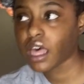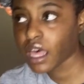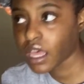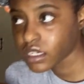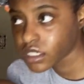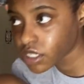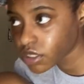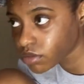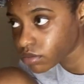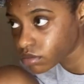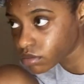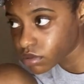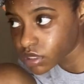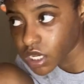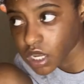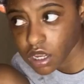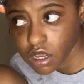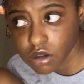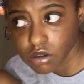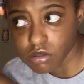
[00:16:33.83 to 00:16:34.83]
I don't
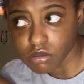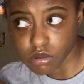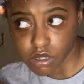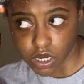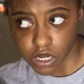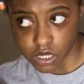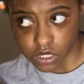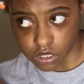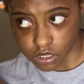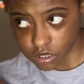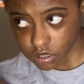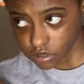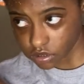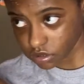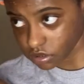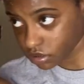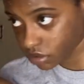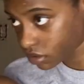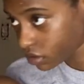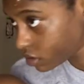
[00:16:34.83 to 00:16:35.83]
know what I think.